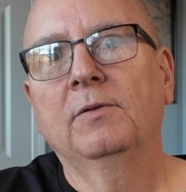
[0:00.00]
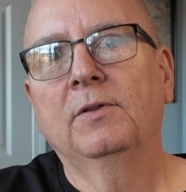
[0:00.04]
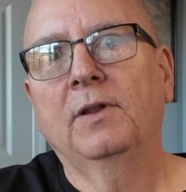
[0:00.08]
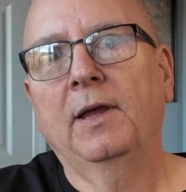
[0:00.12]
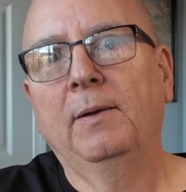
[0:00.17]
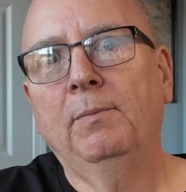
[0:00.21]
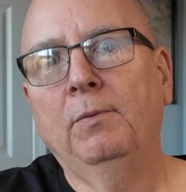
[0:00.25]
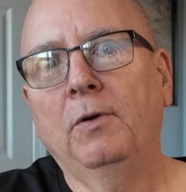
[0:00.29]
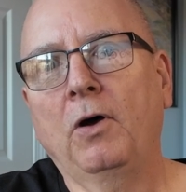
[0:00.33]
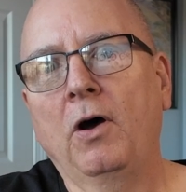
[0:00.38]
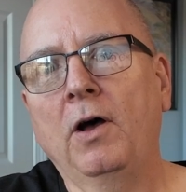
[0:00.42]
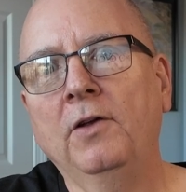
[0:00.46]

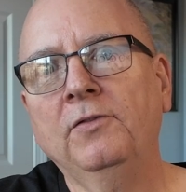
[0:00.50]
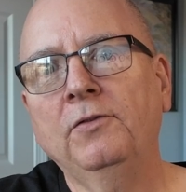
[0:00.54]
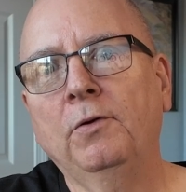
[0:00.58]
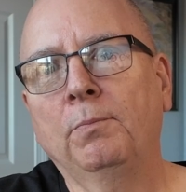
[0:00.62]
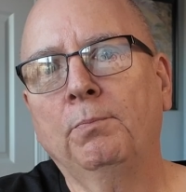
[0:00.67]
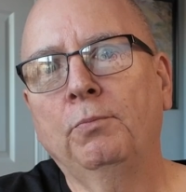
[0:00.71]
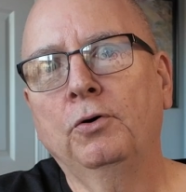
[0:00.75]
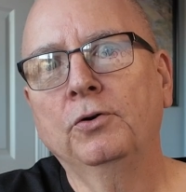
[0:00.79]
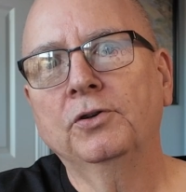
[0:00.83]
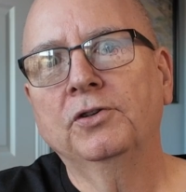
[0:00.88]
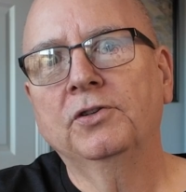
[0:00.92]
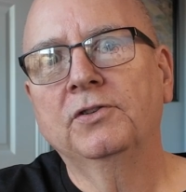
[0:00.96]
they
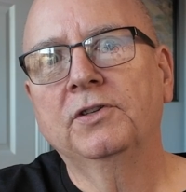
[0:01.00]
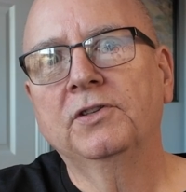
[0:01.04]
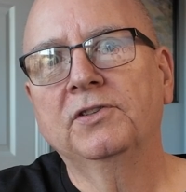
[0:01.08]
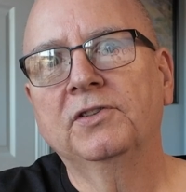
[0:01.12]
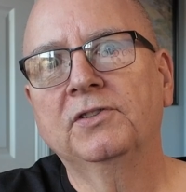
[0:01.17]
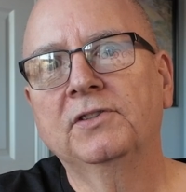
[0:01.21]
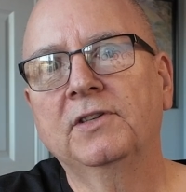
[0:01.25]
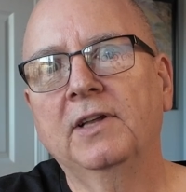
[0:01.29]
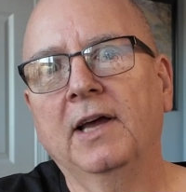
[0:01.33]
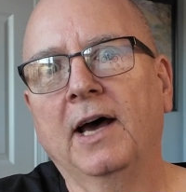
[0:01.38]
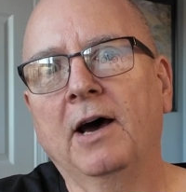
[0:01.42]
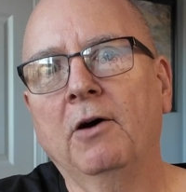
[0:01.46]
also push
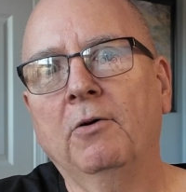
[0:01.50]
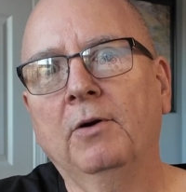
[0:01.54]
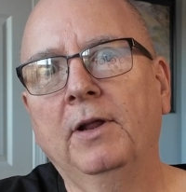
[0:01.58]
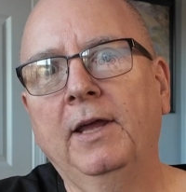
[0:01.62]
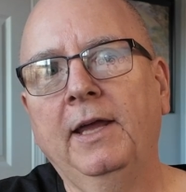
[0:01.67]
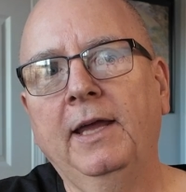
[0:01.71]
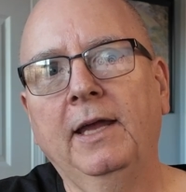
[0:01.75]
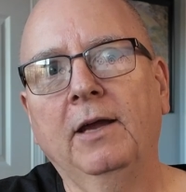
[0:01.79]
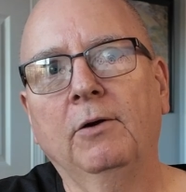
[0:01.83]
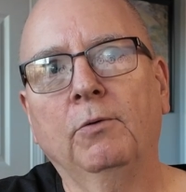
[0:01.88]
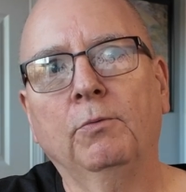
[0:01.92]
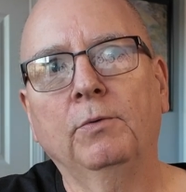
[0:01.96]
this out
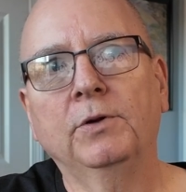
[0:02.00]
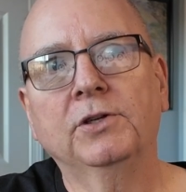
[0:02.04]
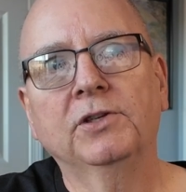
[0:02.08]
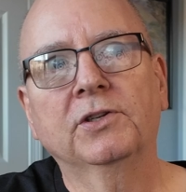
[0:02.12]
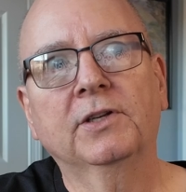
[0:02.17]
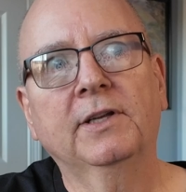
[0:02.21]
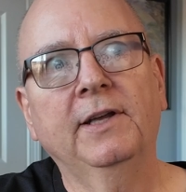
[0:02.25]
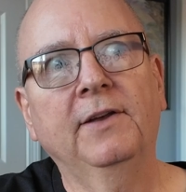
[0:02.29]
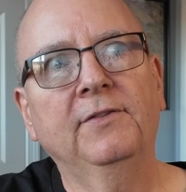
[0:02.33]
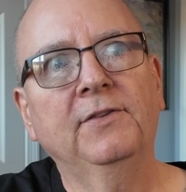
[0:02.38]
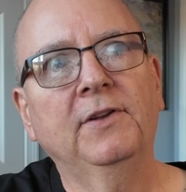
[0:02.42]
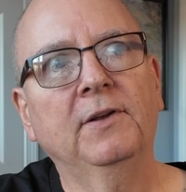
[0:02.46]
here,
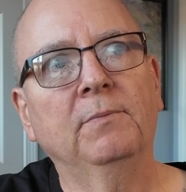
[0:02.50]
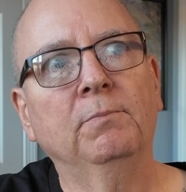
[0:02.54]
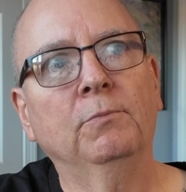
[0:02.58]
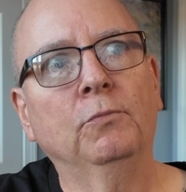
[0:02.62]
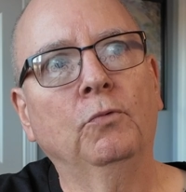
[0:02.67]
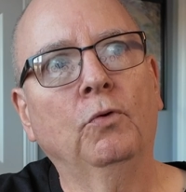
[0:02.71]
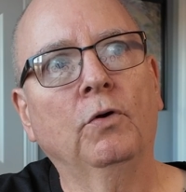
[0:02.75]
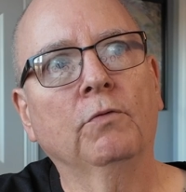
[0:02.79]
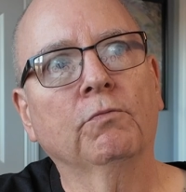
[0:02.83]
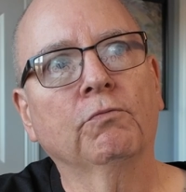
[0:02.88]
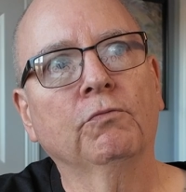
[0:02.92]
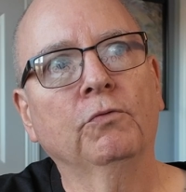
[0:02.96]
which gives it
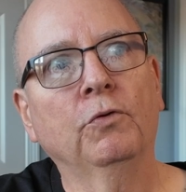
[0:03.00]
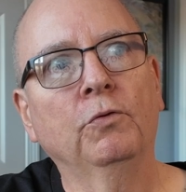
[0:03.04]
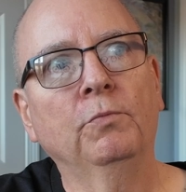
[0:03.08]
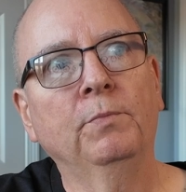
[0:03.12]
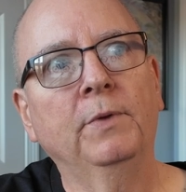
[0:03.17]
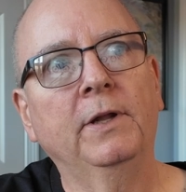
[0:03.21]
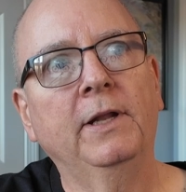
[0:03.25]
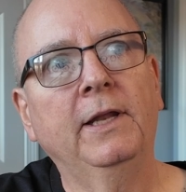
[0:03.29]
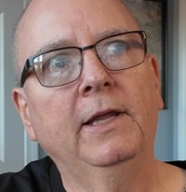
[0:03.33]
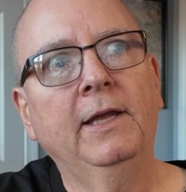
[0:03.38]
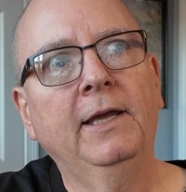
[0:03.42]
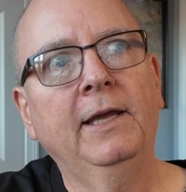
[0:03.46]
more
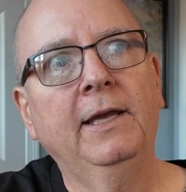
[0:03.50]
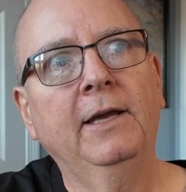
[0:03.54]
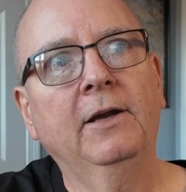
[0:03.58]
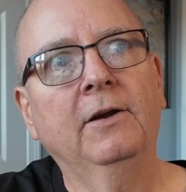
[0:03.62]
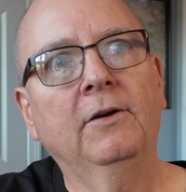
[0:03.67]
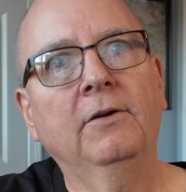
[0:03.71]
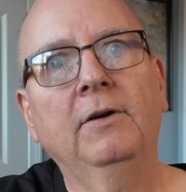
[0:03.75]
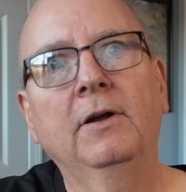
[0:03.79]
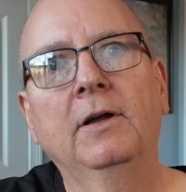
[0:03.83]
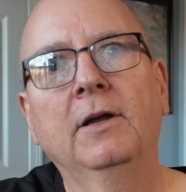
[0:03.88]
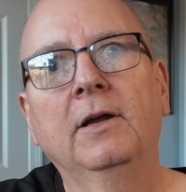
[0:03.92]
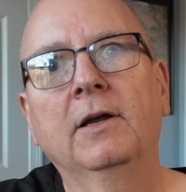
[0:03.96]
room in
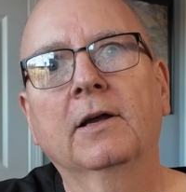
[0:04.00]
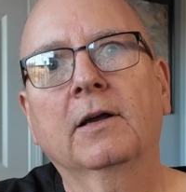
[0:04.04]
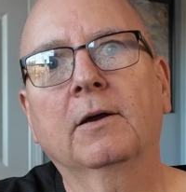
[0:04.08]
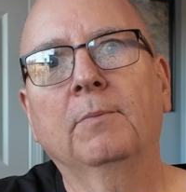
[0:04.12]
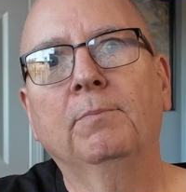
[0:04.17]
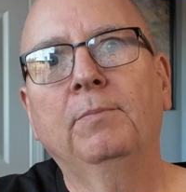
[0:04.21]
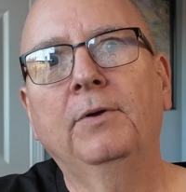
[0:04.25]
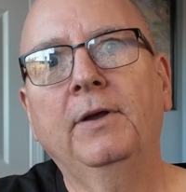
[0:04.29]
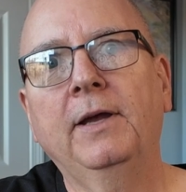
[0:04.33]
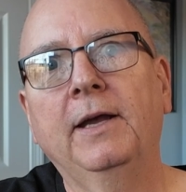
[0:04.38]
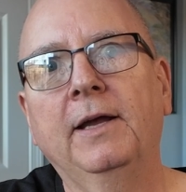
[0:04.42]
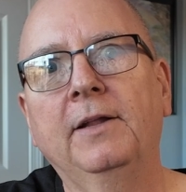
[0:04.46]
here
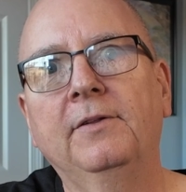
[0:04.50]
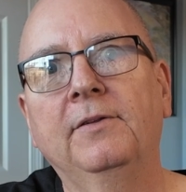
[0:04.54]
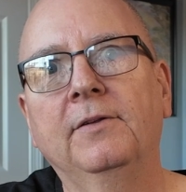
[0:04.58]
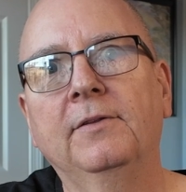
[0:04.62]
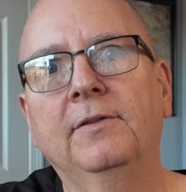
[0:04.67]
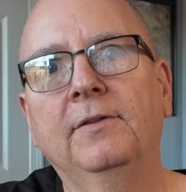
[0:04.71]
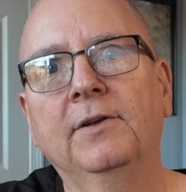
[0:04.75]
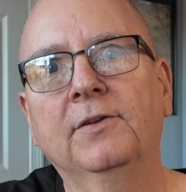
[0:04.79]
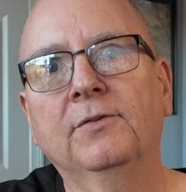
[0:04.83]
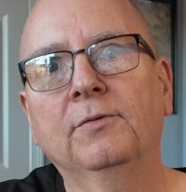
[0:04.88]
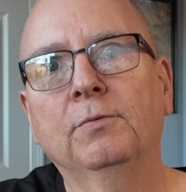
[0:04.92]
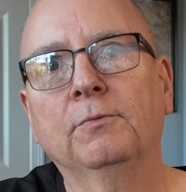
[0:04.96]
compared to
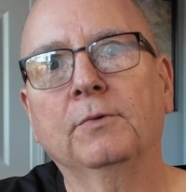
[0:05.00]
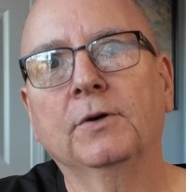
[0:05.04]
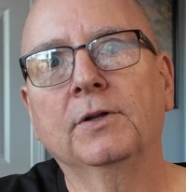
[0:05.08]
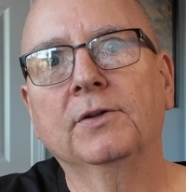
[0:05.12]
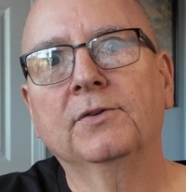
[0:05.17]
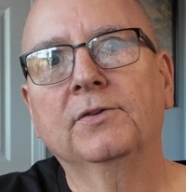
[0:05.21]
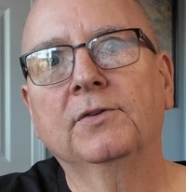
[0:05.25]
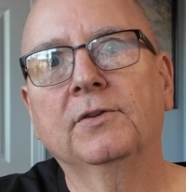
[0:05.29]
this one.